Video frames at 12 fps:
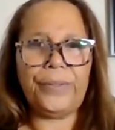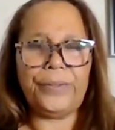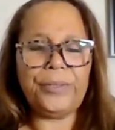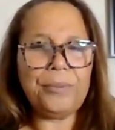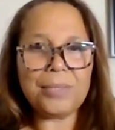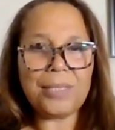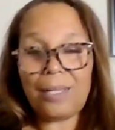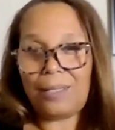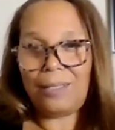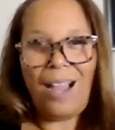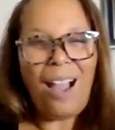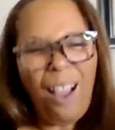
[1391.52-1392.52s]
She was
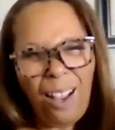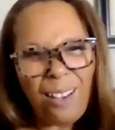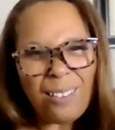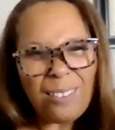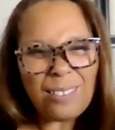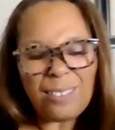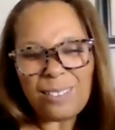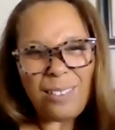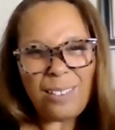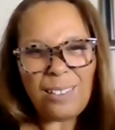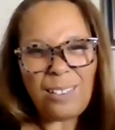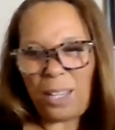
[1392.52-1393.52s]
like, "Huh?
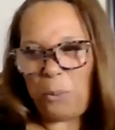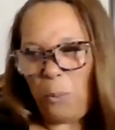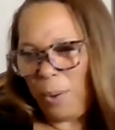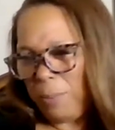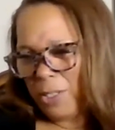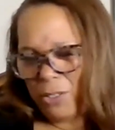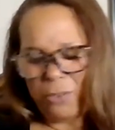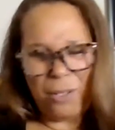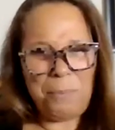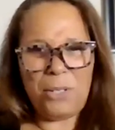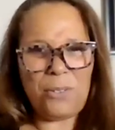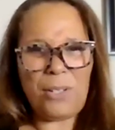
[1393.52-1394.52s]
Like, why wouldn't you
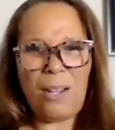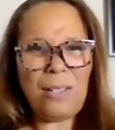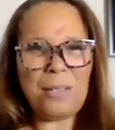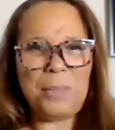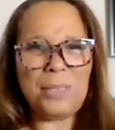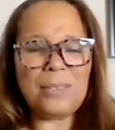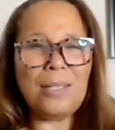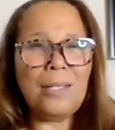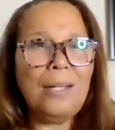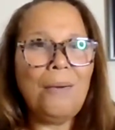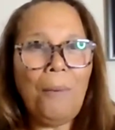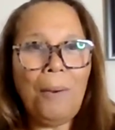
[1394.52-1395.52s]
give me your documents?"
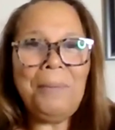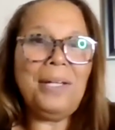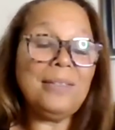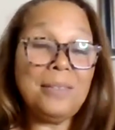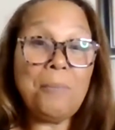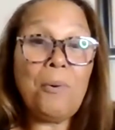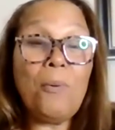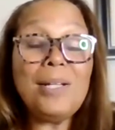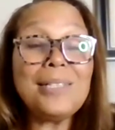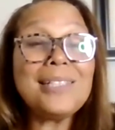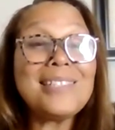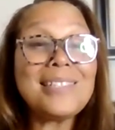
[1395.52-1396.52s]
"Well, because number
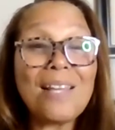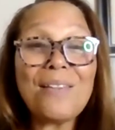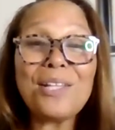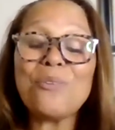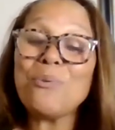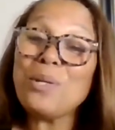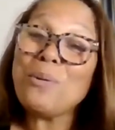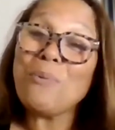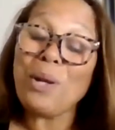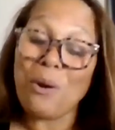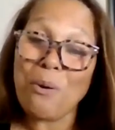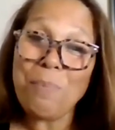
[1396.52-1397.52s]
one, it doesn't sound like you really
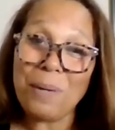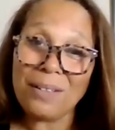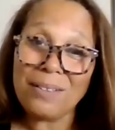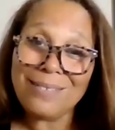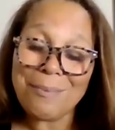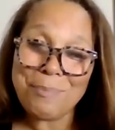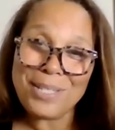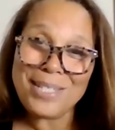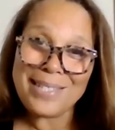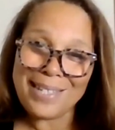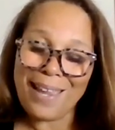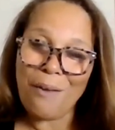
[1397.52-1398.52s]
want to open a
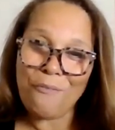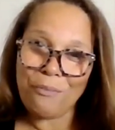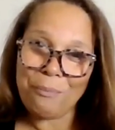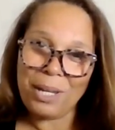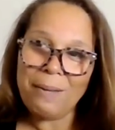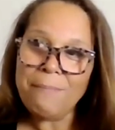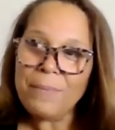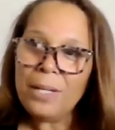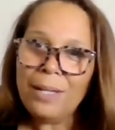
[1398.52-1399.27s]
business account for me.